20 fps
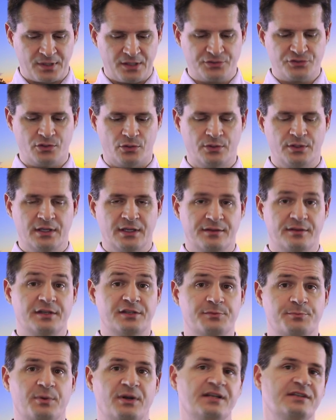So
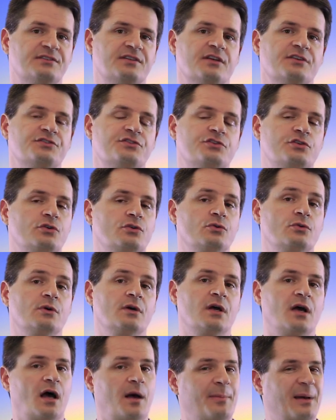this brings us
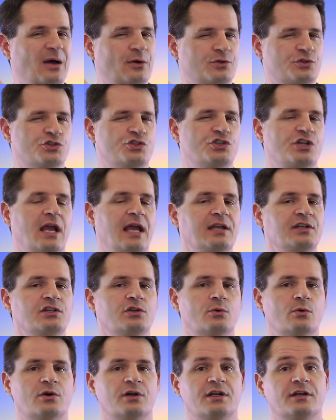to about
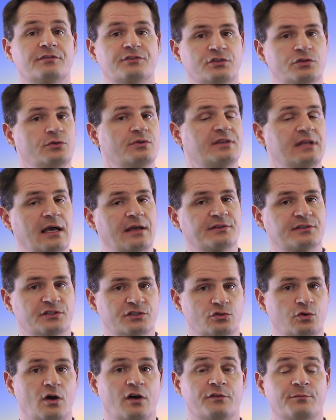January of
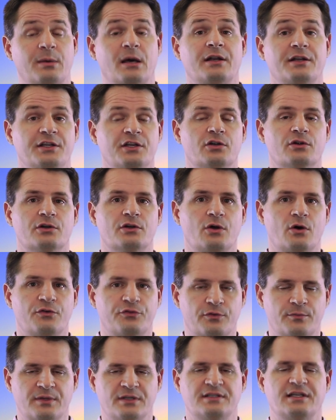2012, about a year ago
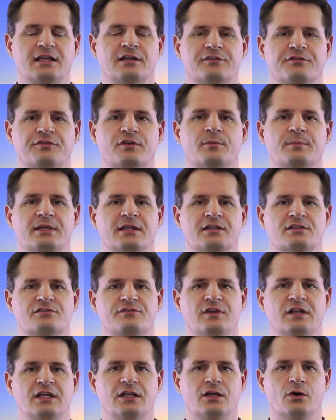from the date of filming this
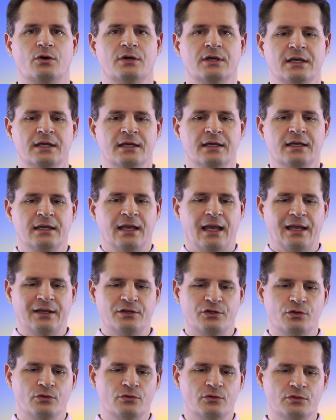video,
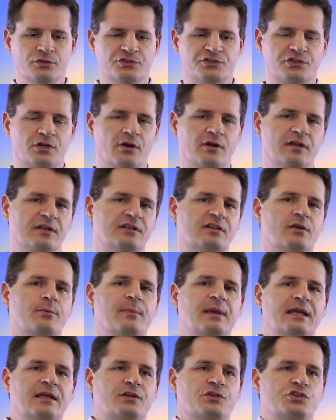and Google started to
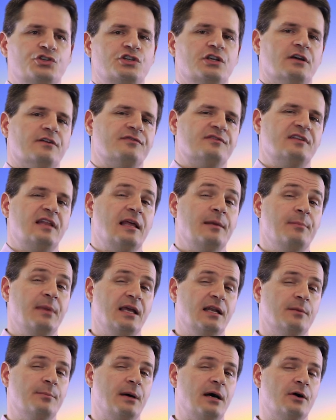make a shift. They
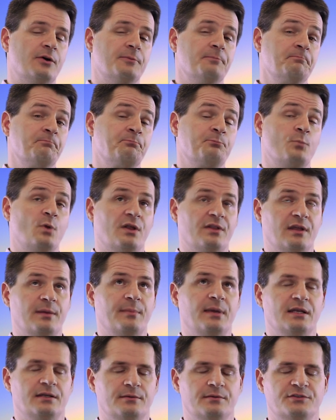made
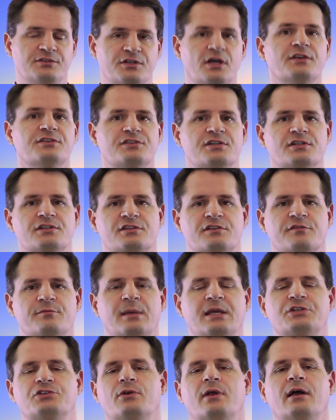dozens of
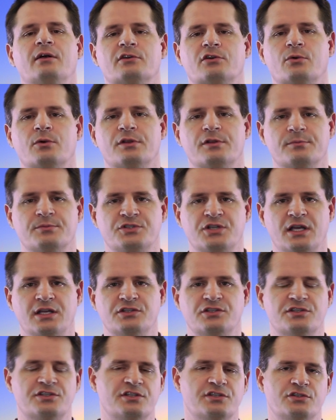major algorithm
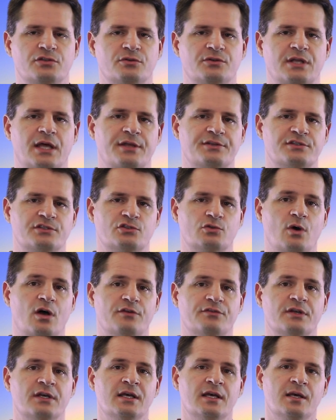changes in
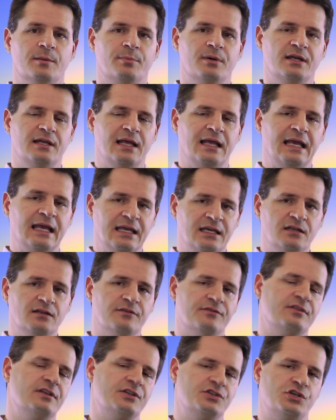2012, but 8
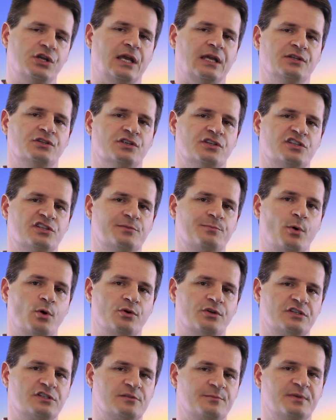of the changes
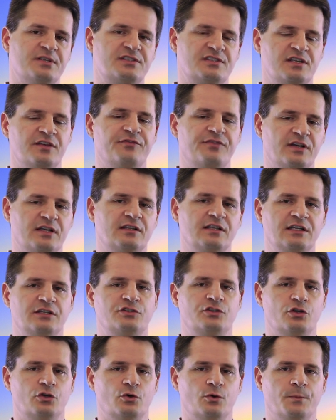spoke specifically
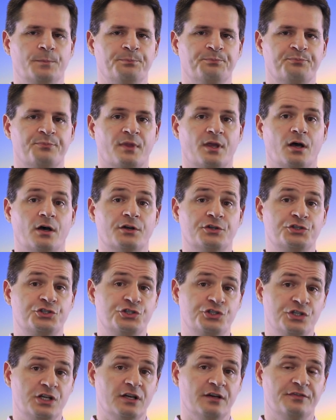to a
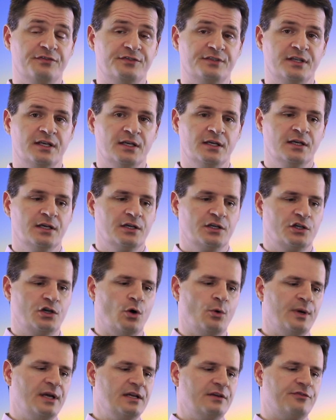shift
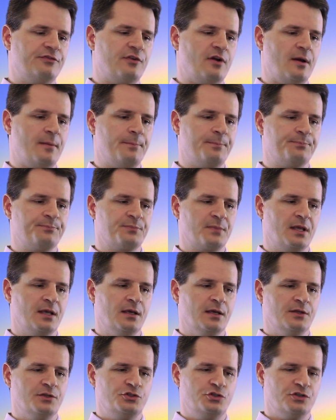going from
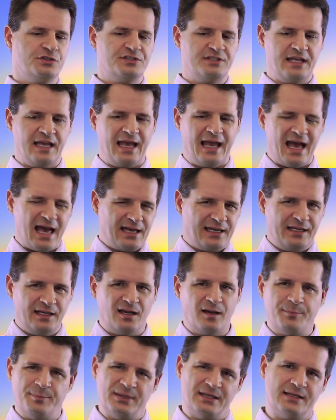just adding
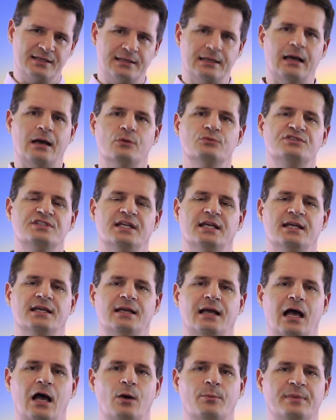up and
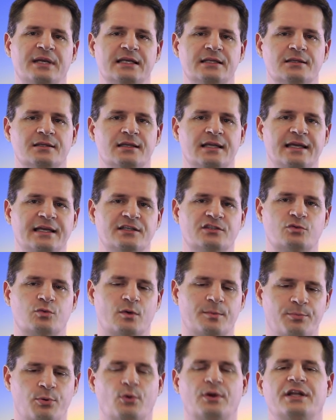counting how many links
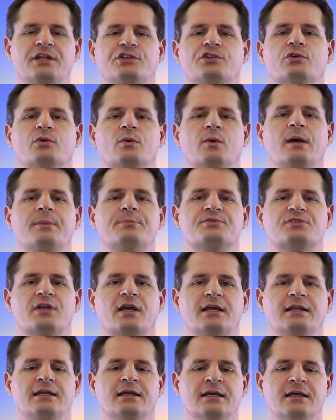were pointing to a
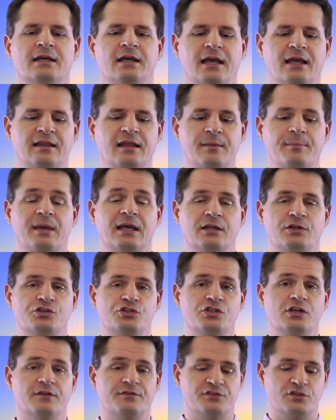website, and they made a
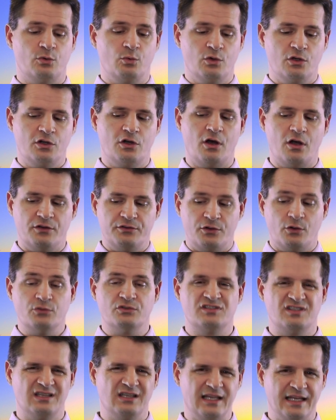shift. So we'll call
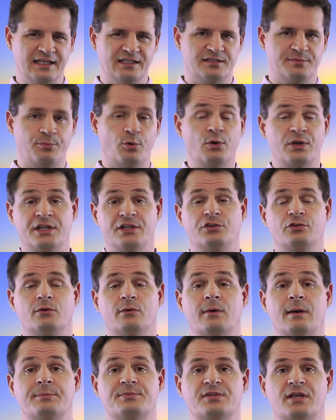those links pointing
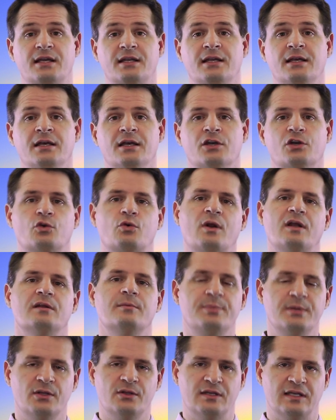to a website
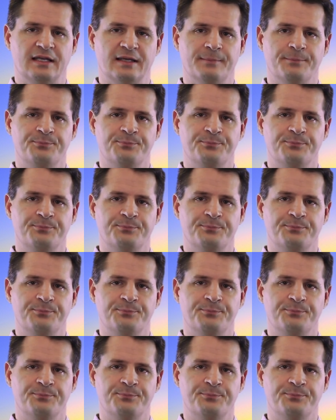credibility.